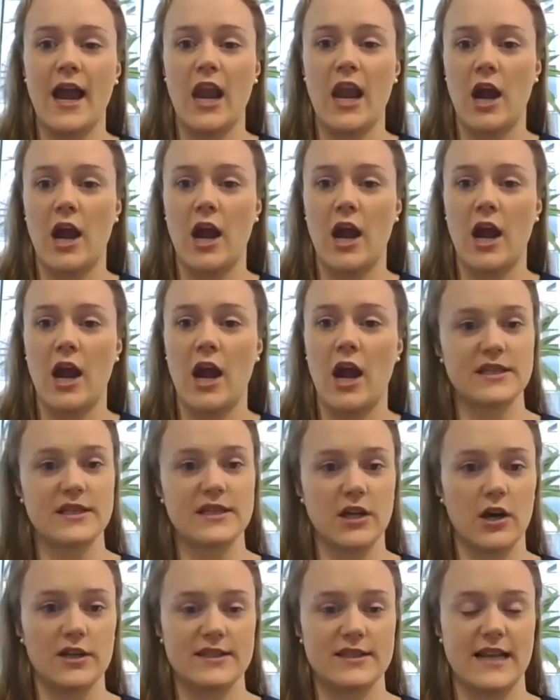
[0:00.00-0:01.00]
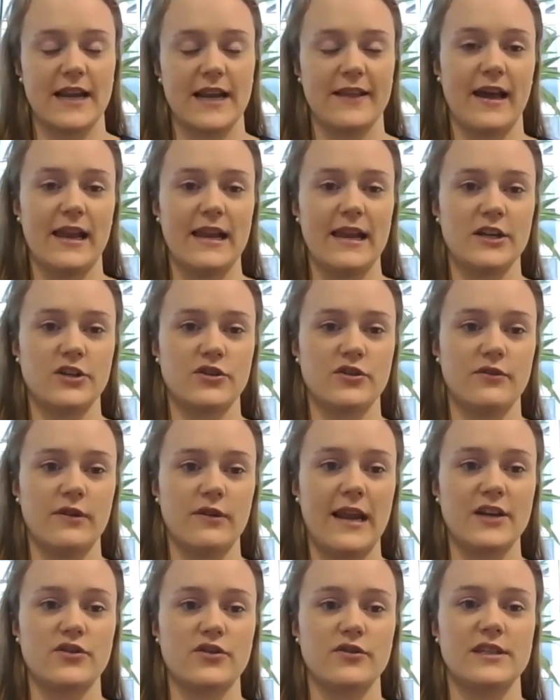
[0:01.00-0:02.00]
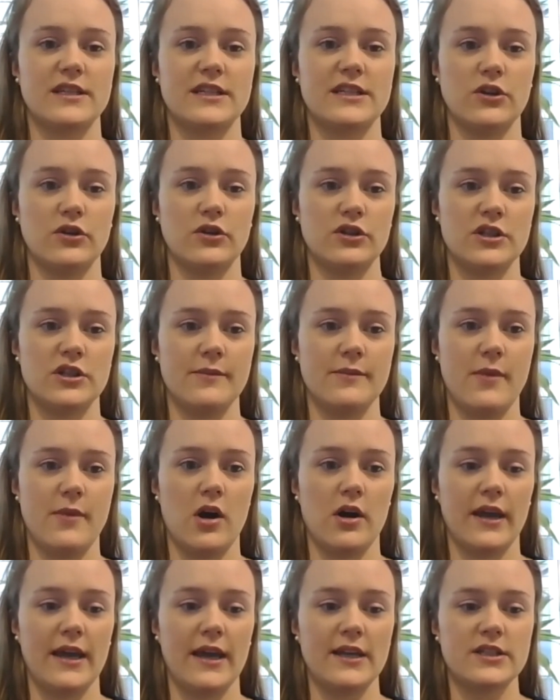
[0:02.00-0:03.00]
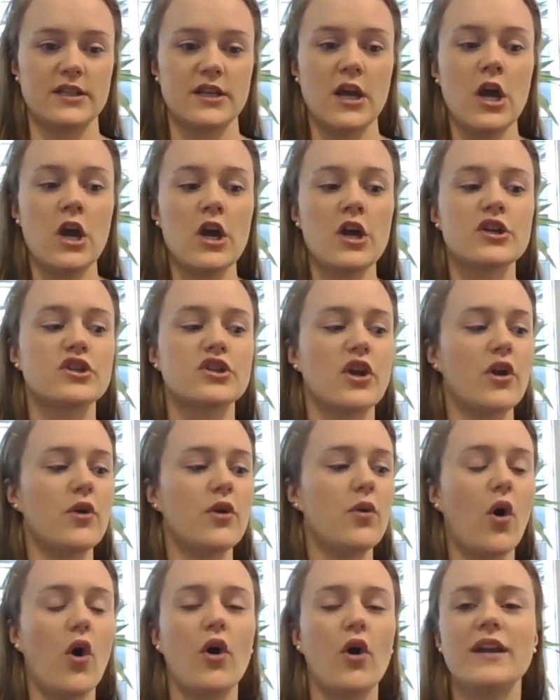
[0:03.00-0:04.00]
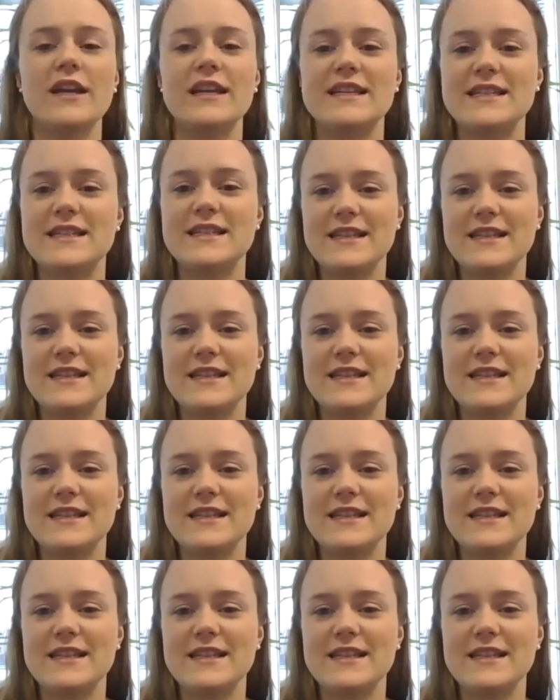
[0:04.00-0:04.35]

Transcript: and i'm going to have to be start selling that electricity onto the market so on a